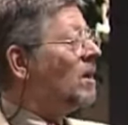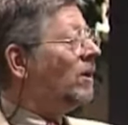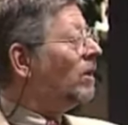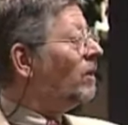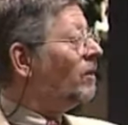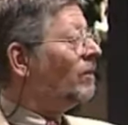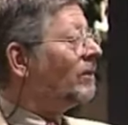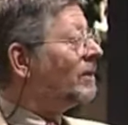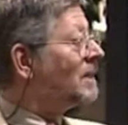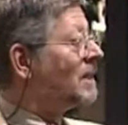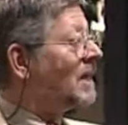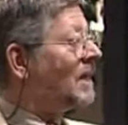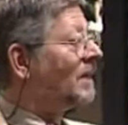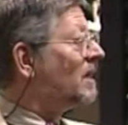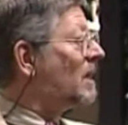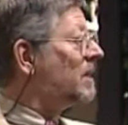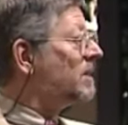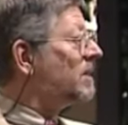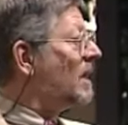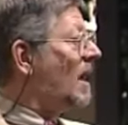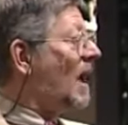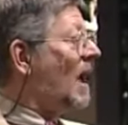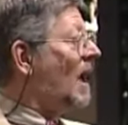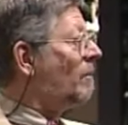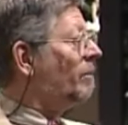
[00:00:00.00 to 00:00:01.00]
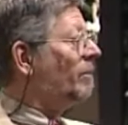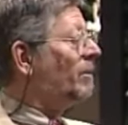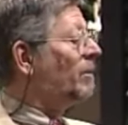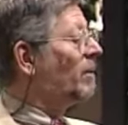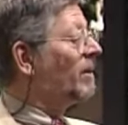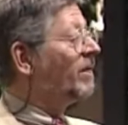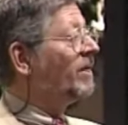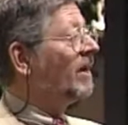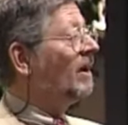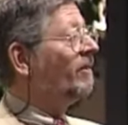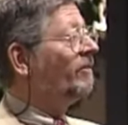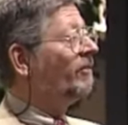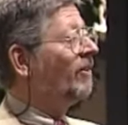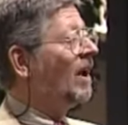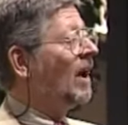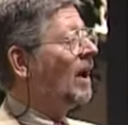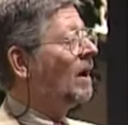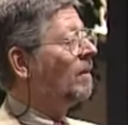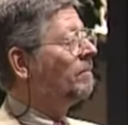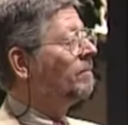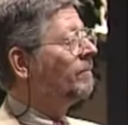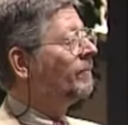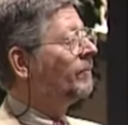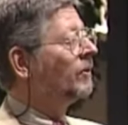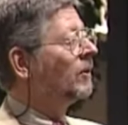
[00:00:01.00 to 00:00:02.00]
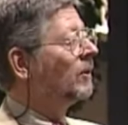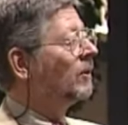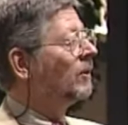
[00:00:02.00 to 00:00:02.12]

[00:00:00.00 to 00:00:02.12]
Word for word: You notice that doesn't happen with FM.